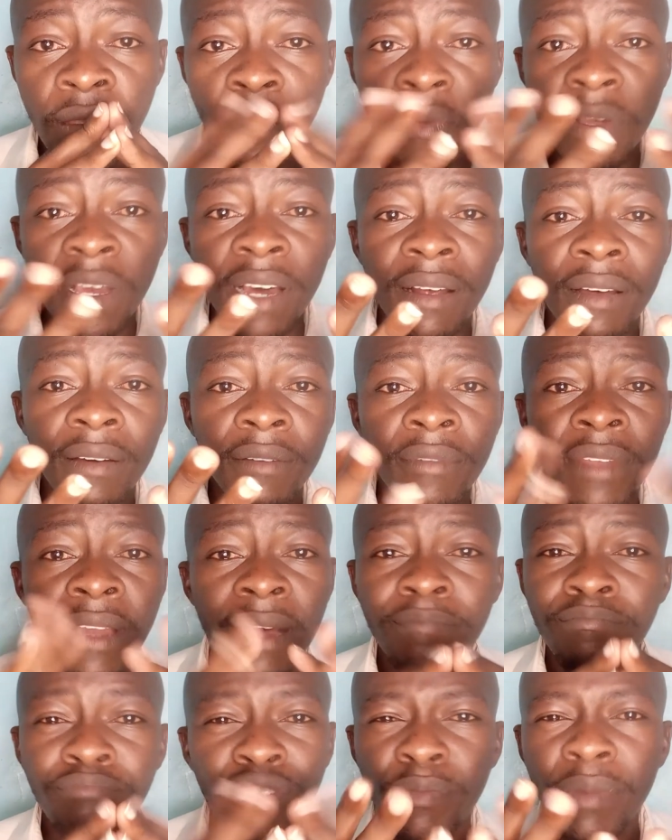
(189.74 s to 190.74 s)
We
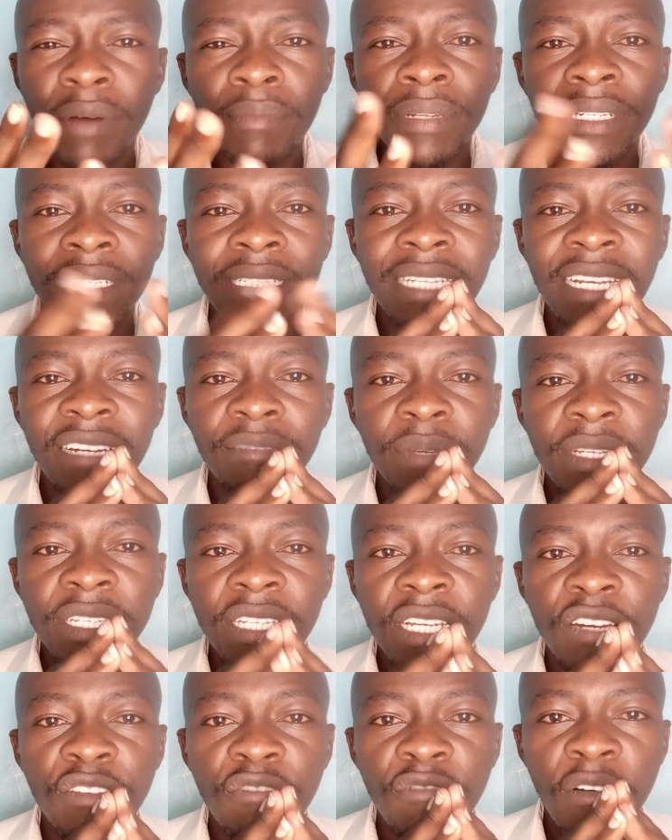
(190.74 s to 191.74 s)
are probably
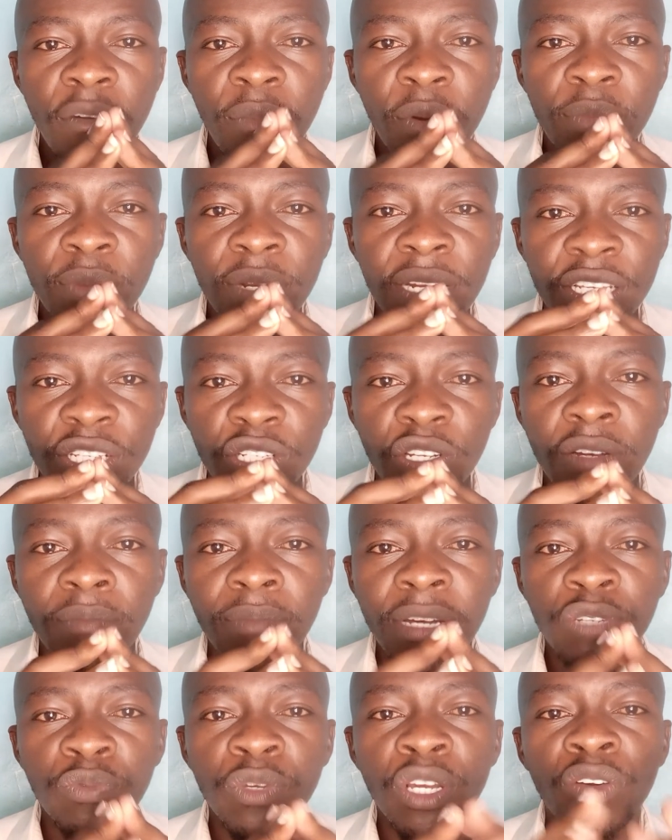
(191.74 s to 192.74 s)
10% of our population,
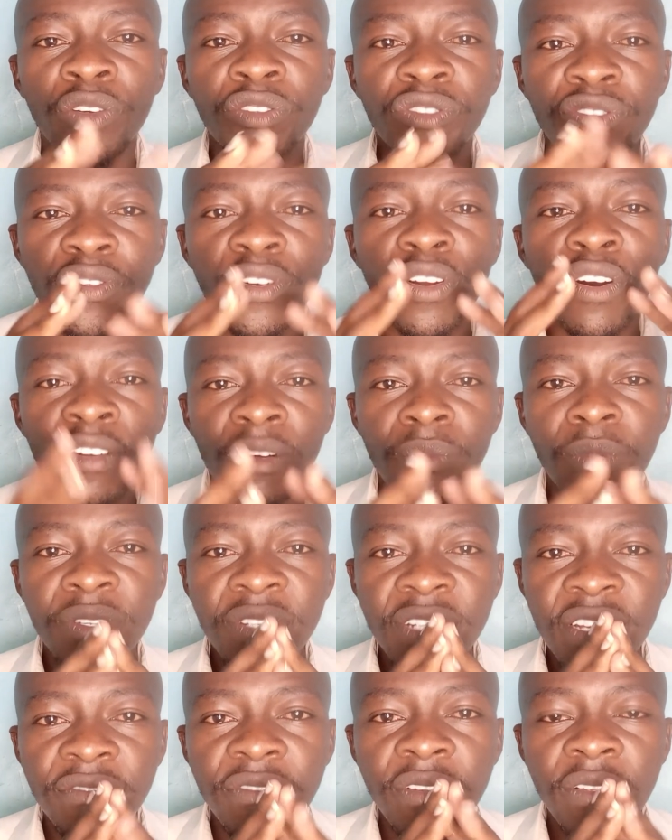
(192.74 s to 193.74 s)
but we control
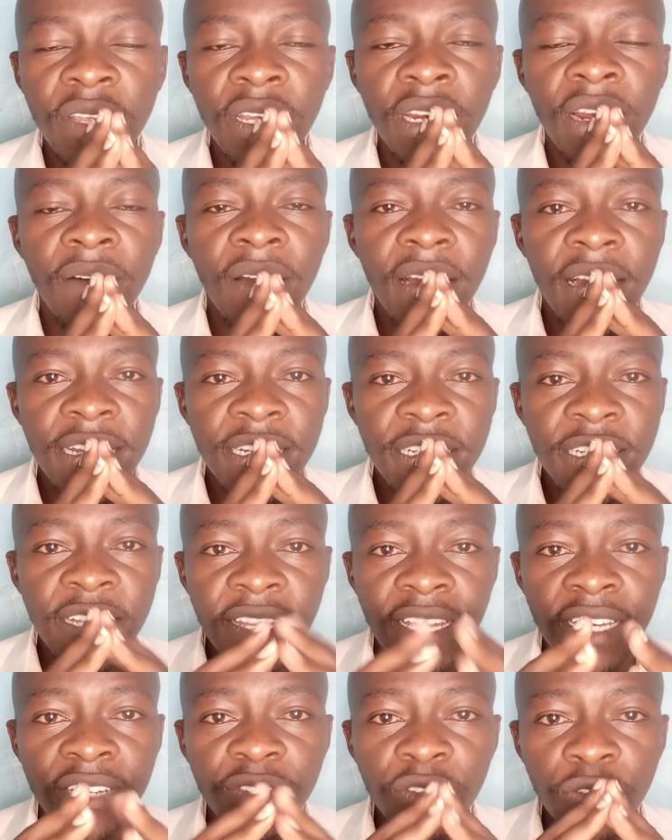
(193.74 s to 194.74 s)
almost everything in our country.
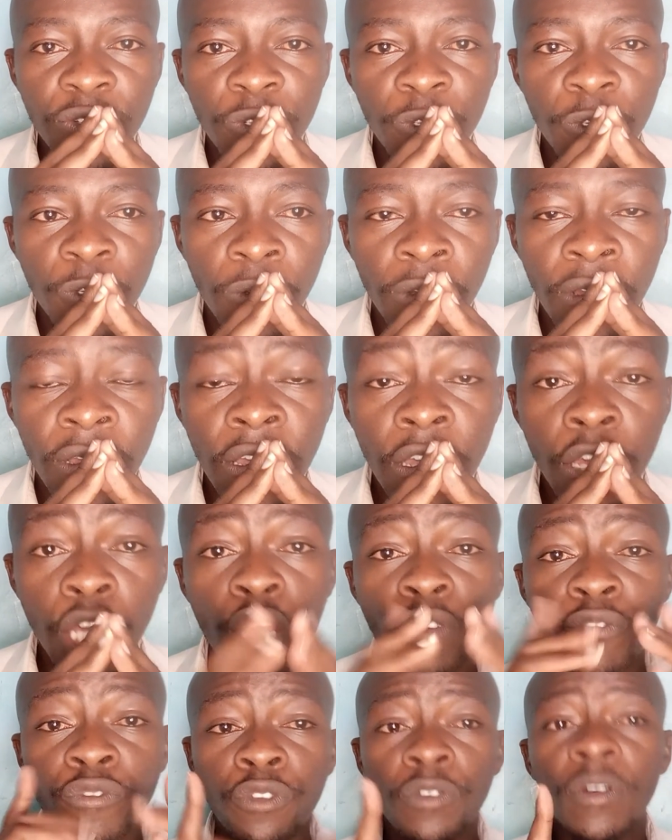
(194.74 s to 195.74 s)
That is so true.
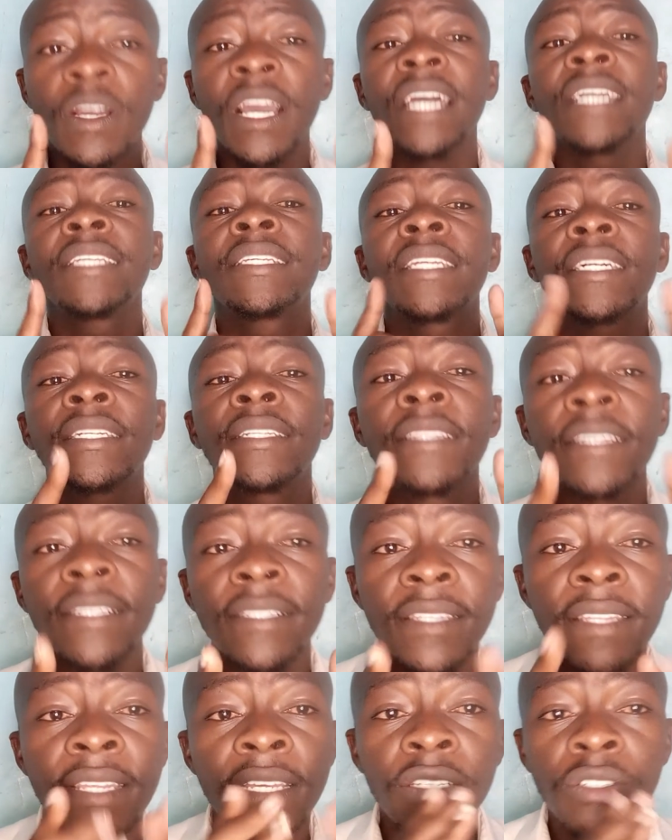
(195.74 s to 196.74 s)
If you guys let
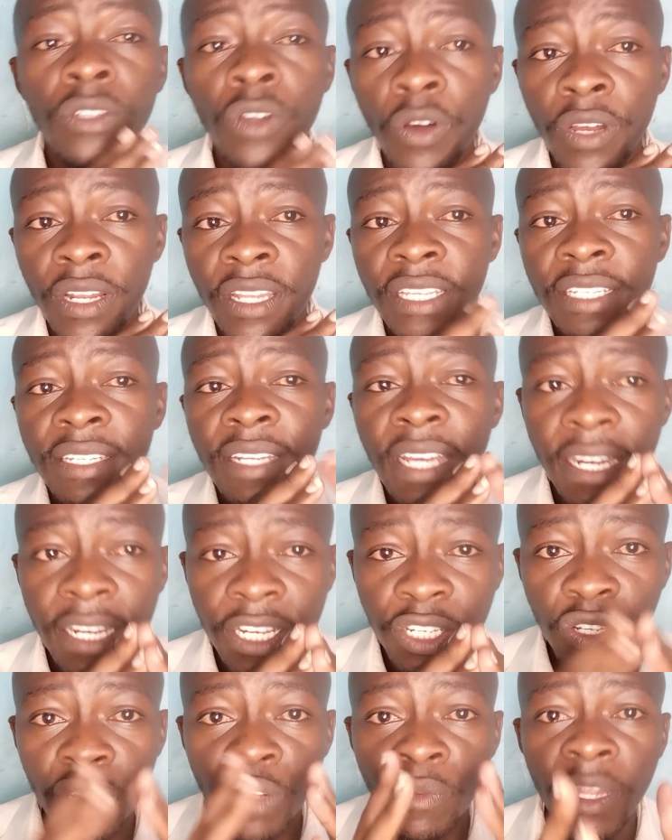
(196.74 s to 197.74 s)
these things go in this
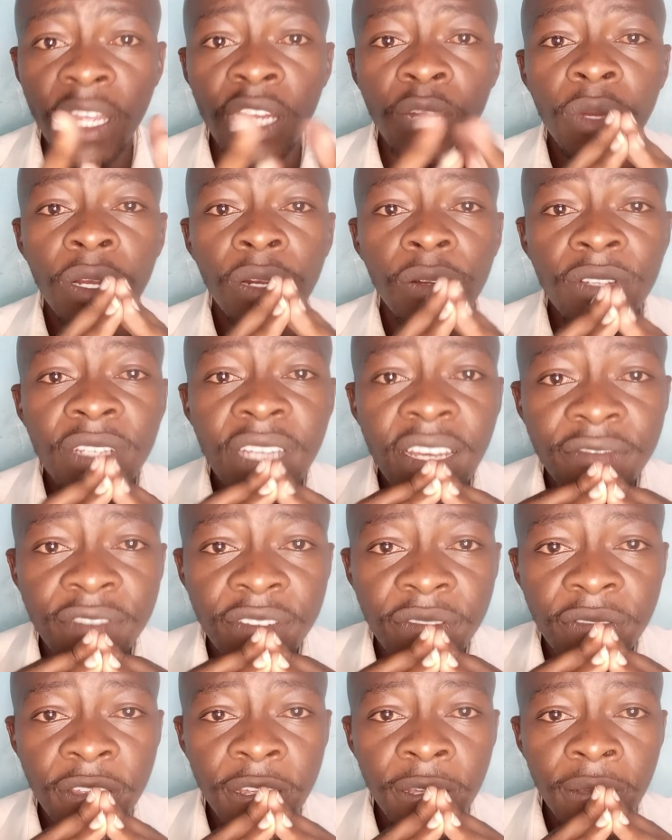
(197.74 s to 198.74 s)
direction, then we lose
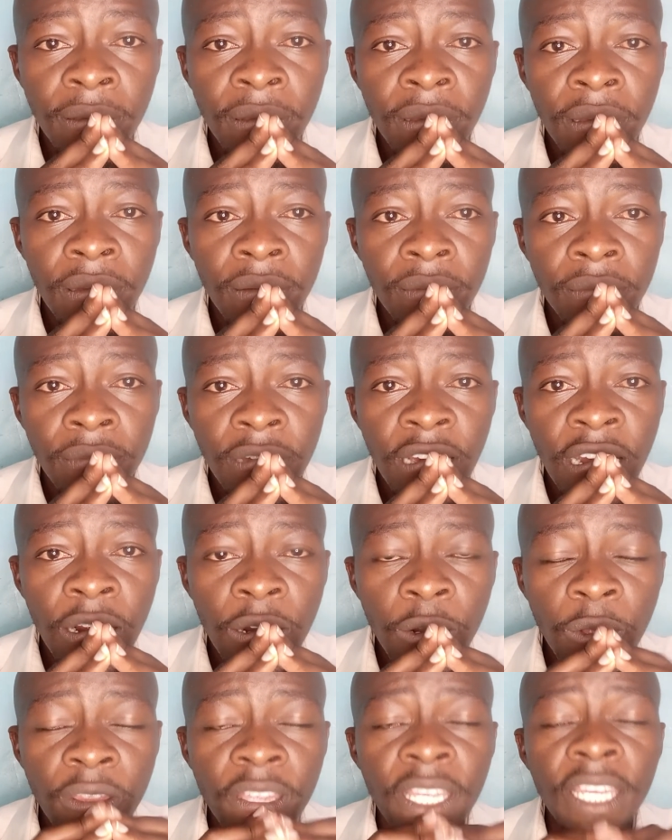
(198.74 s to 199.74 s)
everything. And I
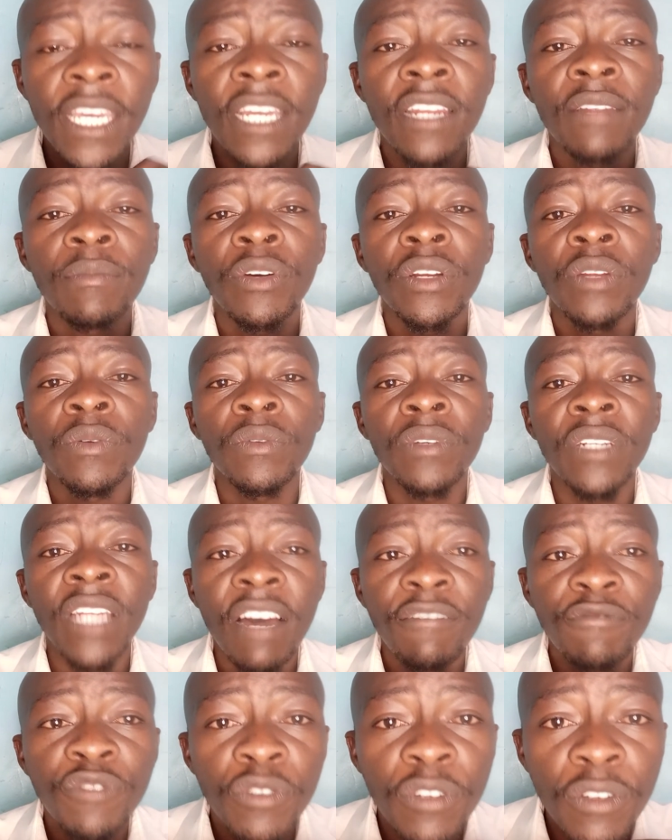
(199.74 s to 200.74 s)
don't think anybody would
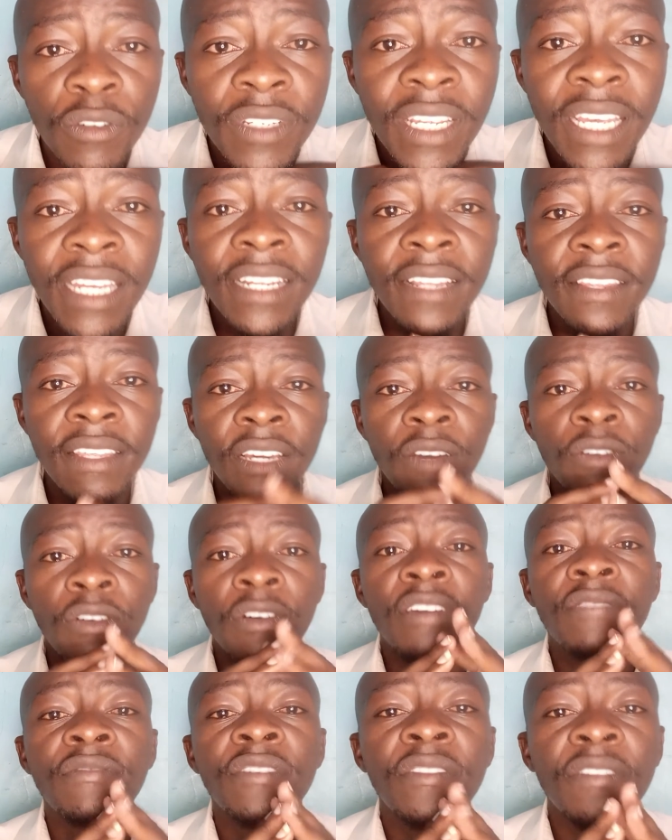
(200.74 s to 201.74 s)
love to lose anything
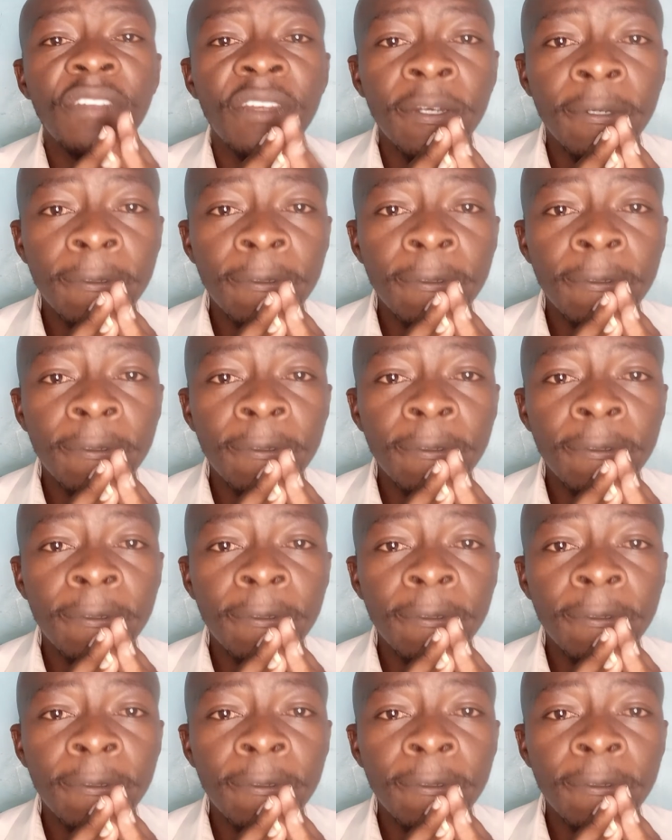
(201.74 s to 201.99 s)
or everything.